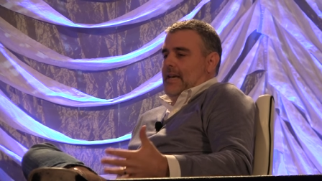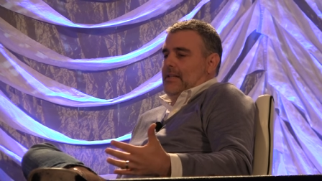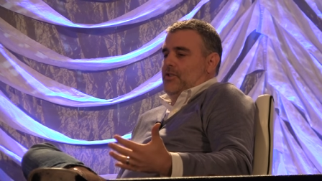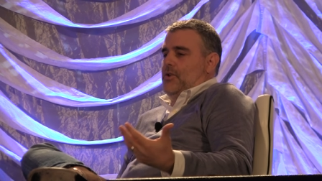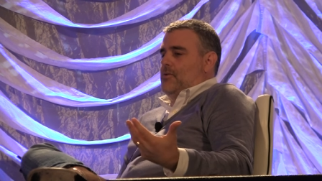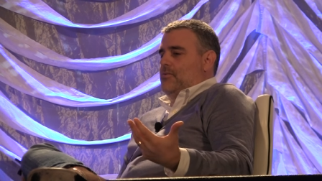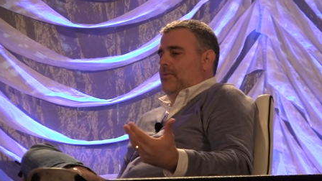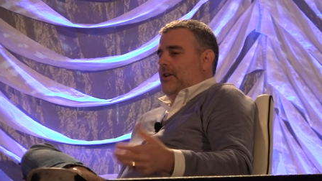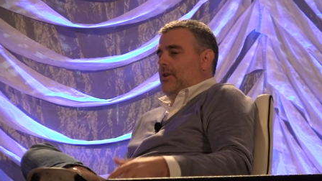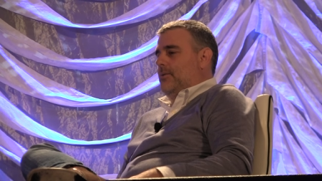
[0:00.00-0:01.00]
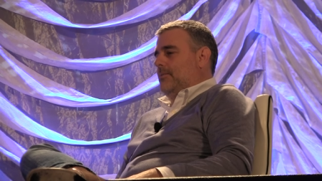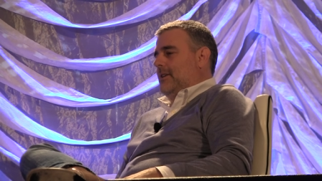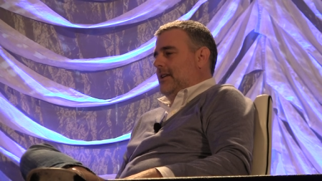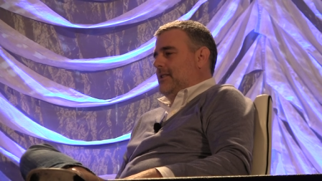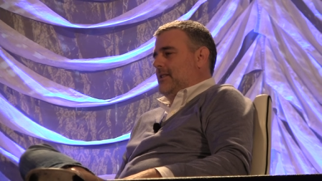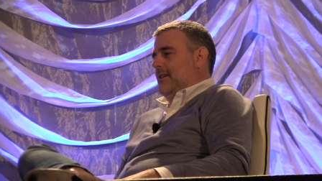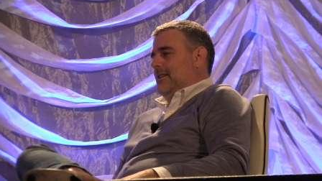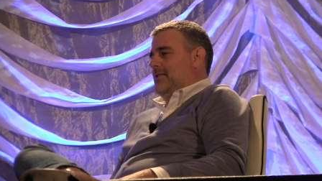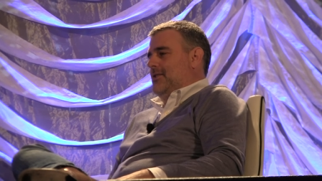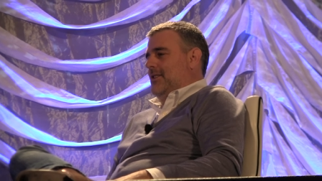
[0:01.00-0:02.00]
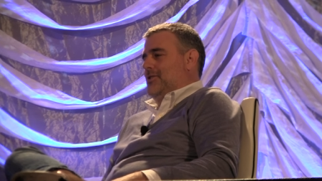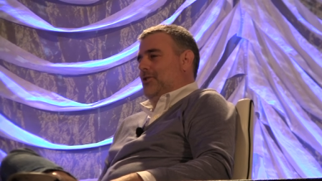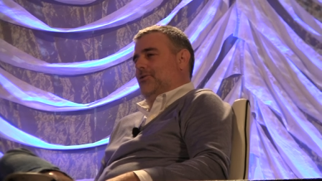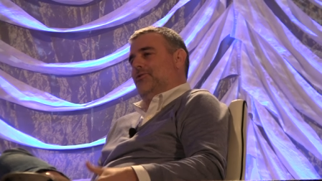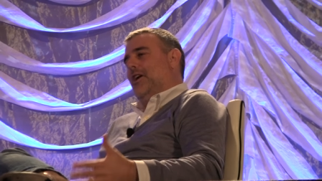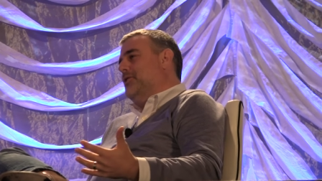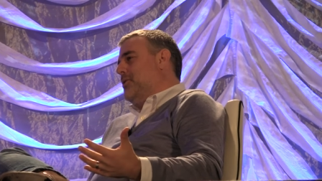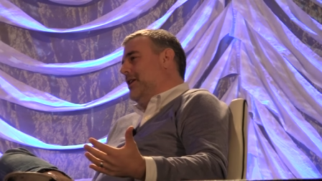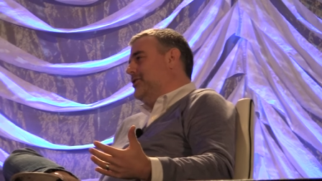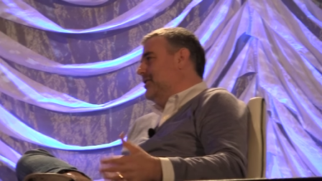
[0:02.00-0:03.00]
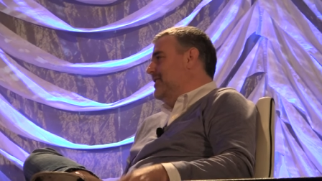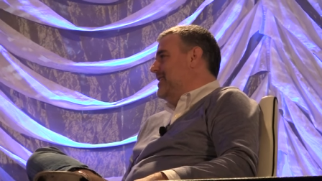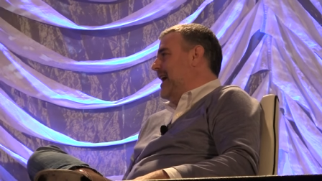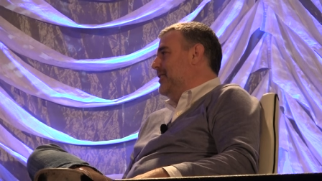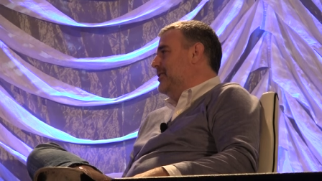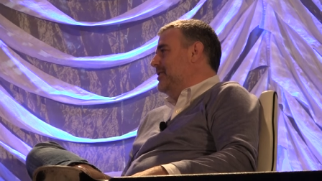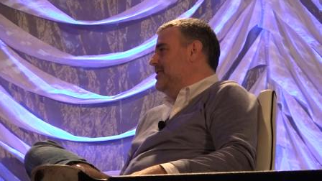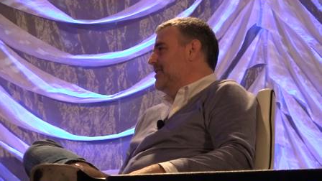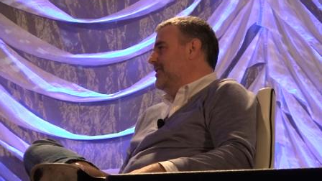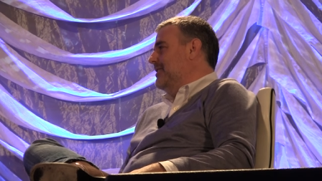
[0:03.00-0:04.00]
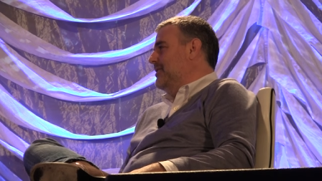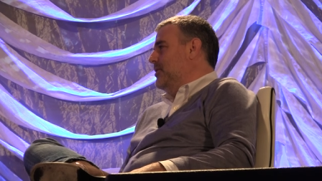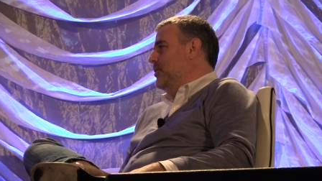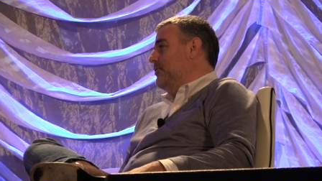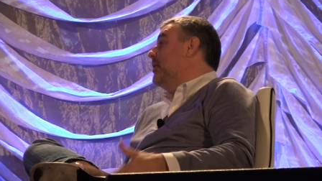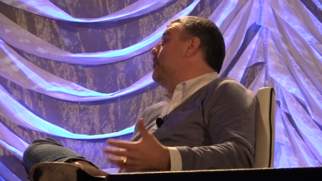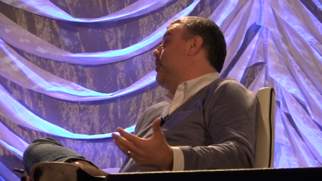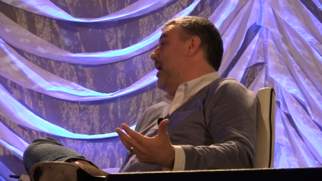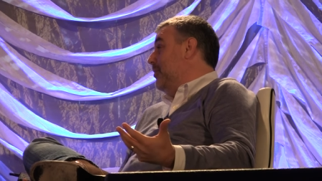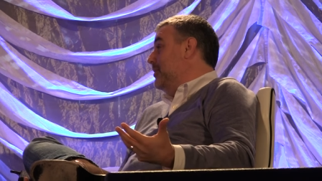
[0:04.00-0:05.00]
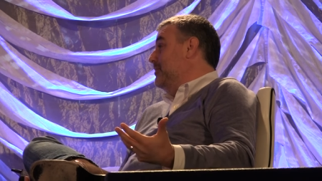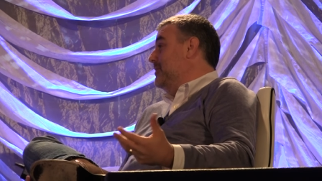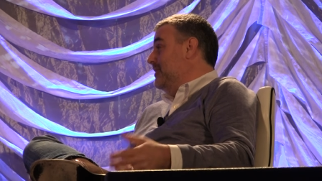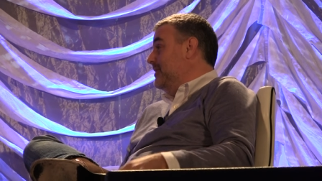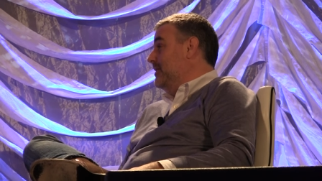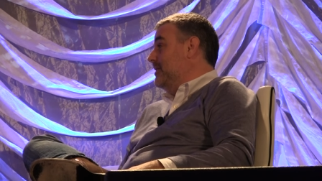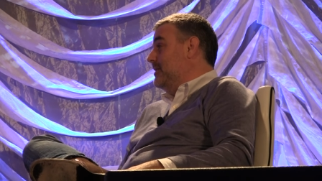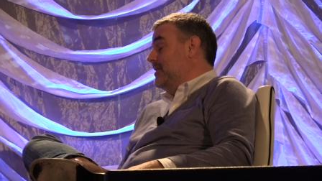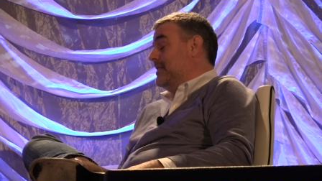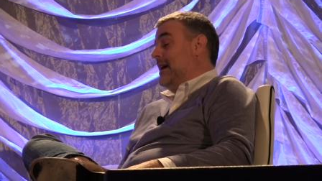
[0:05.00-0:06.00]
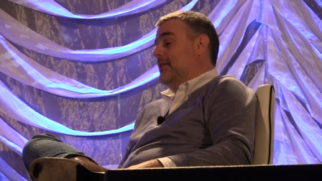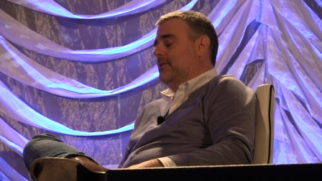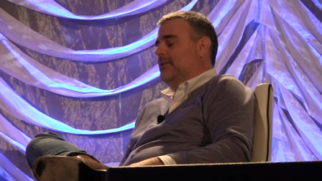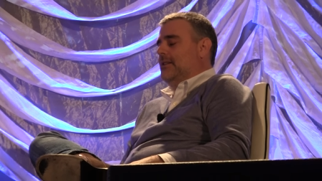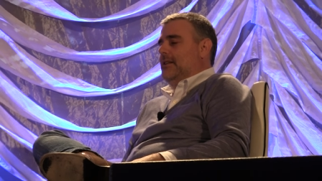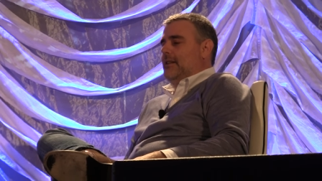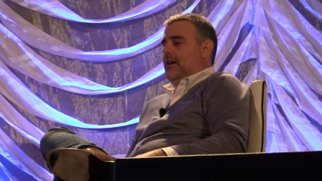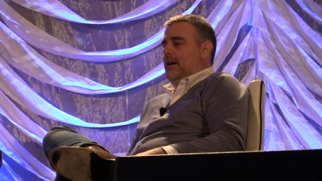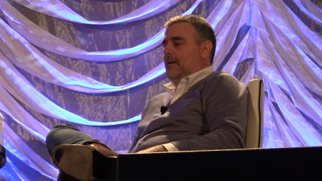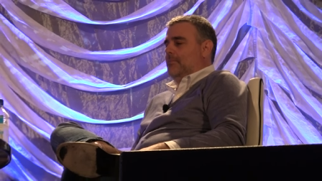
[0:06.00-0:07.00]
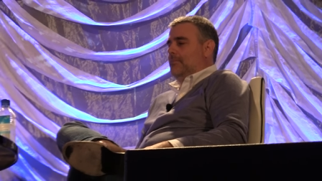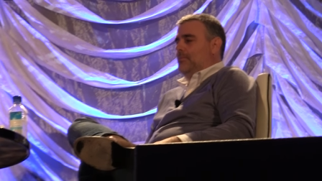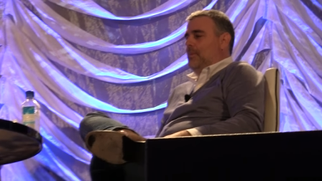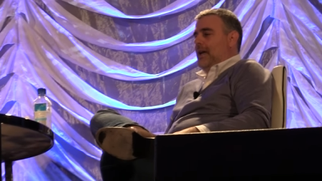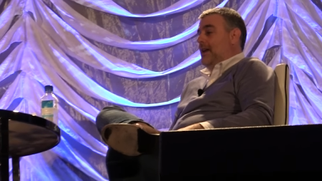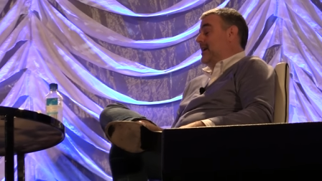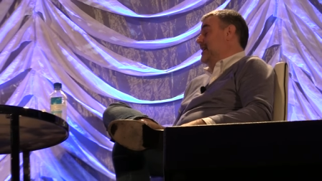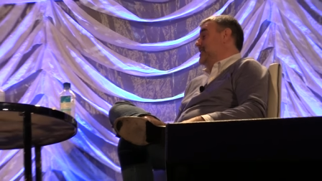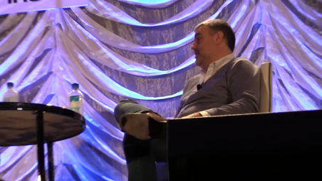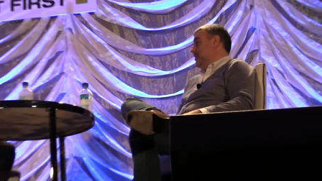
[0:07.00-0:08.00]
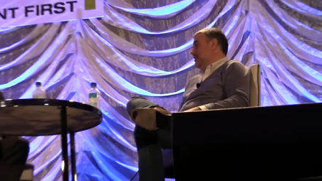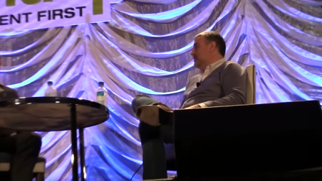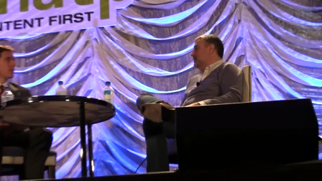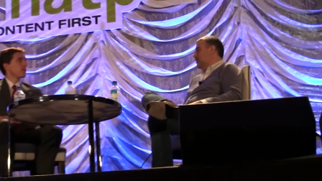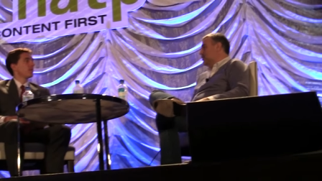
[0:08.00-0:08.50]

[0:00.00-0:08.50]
and so, you know, it's, it's, it's a fun question to tackle. It's a fun problem right. to tackle, um, and not an easy one. So